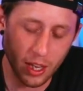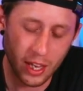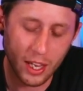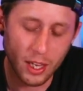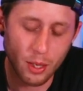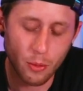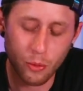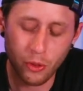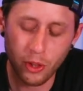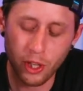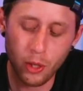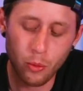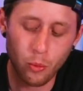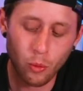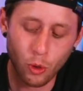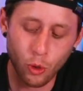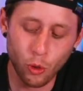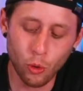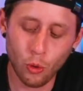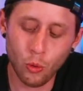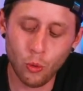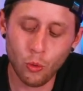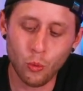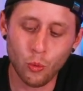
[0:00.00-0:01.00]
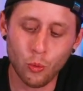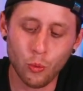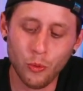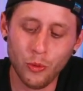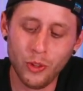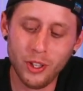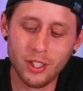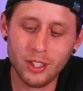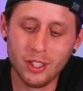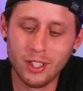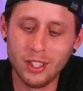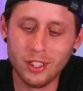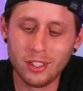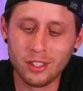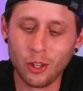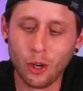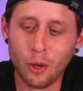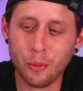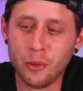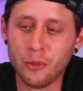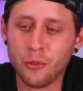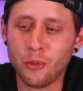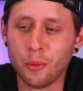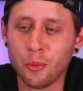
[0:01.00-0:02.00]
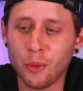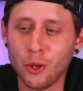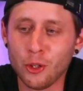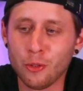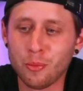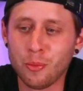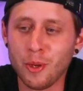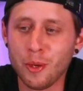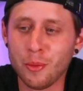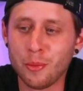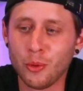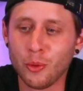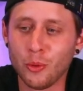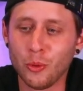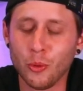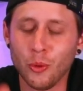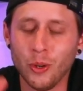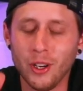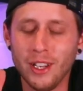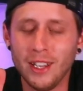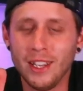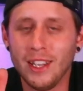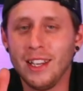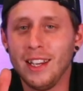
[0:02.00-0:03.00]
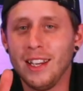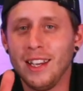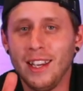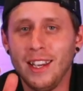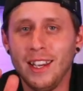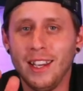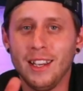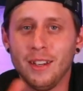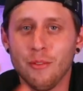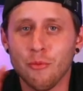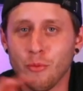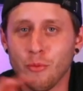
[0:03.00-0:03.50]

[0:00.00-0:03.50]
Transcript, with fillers: It, it will all, this hobby for most people it